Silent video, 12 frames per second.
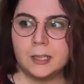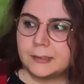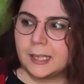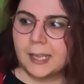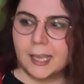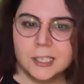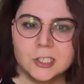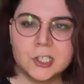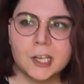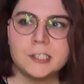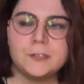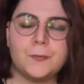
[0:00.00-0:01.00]
They can
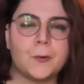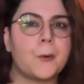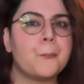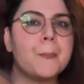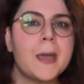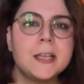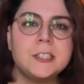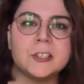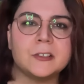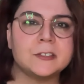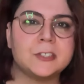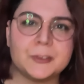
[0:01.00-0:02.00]
change for
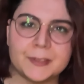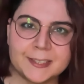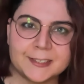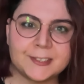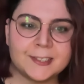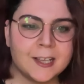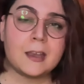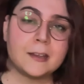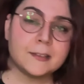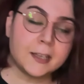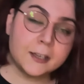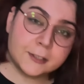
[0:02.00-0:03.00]
magical threats,
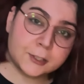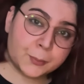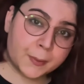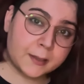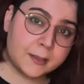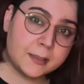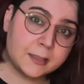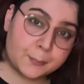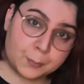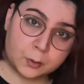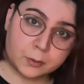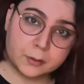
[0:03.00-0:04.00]
and illustrating
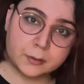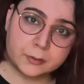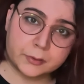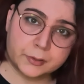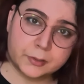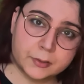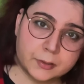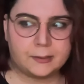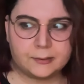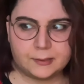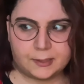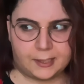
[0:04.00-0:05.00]
the borders
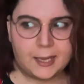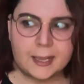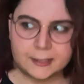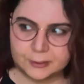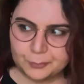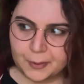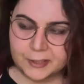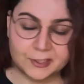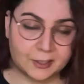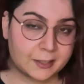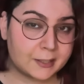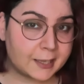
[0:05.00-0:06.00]
that, yes,
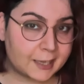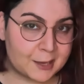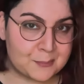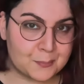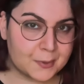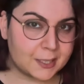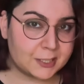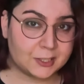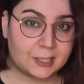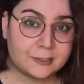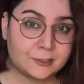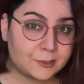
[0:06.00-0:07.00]
basically they can be
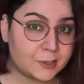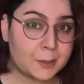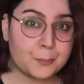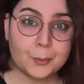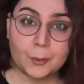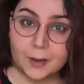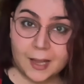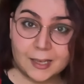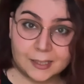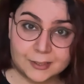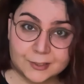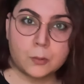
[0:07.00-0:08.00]
just simple
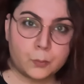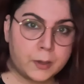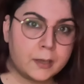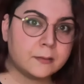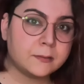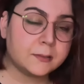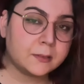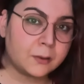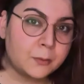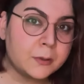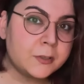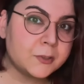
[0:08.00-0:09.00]
lines, will
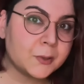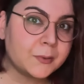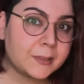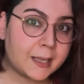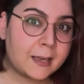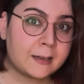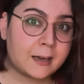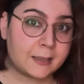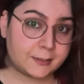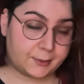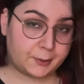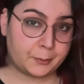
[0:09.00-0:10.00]
also tell
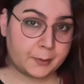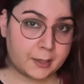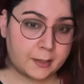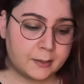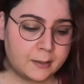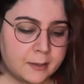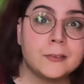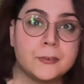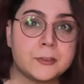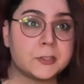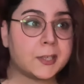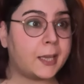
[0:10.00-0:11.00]
a story.
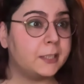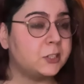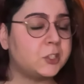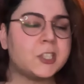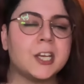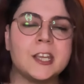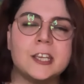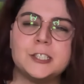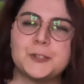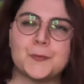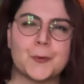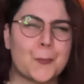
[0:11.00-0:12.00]
Boundaries can
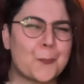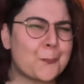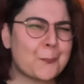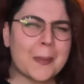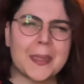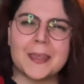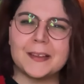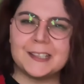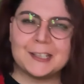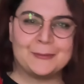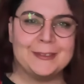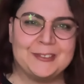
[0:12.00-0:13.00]
change for
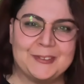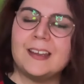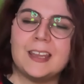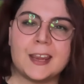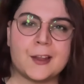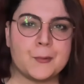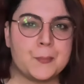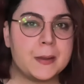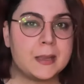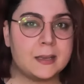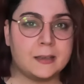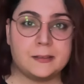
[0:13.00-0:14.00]
many reasons. It could
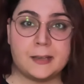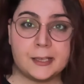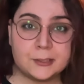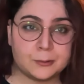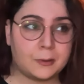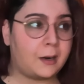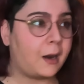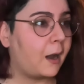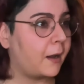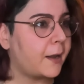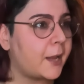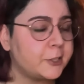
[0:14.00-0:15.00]
be natural,
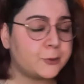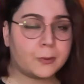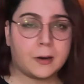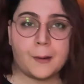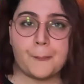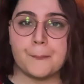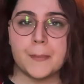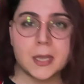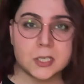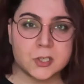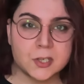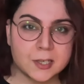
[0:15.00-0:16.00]
unnatural,
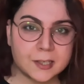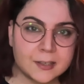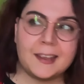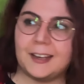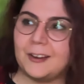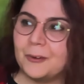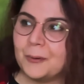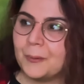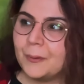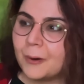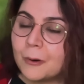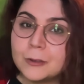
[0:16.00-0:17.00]
magic. It
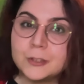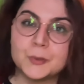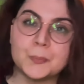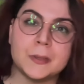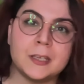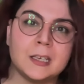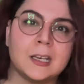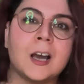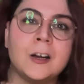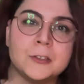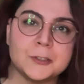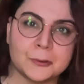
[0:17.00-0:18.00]
could also be
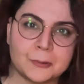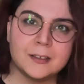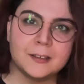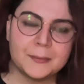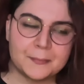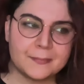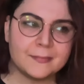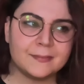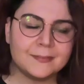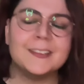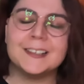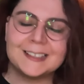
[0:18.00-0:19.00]
cultural.
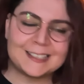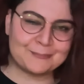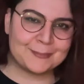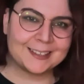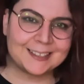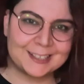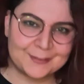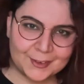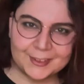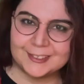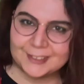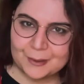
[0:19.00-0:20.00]
Let me give
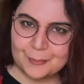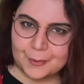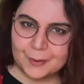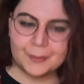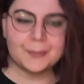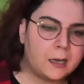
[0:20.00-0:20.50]
you an example.